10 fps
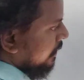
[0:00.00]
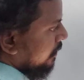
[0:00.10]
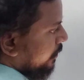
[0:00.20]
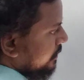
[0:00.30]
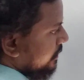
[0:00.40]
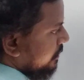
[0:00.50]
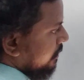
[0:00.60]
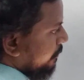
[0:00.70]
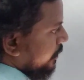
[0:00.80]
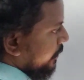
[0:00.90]
What is 16
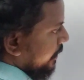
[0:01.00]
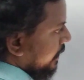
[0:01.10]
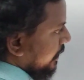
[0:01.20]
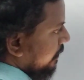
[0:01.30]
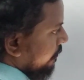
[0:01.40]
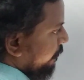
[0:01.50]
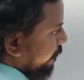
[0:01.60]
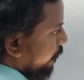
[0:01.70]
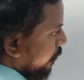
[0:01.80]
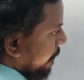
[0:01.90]
upon 20?
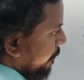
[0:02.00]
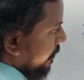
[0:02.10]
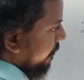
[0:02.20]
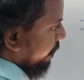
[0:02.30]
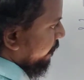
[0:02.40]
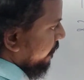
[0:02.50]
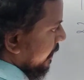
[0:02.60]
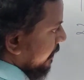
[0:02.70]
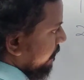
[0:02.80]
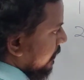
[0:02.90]
4 upon 5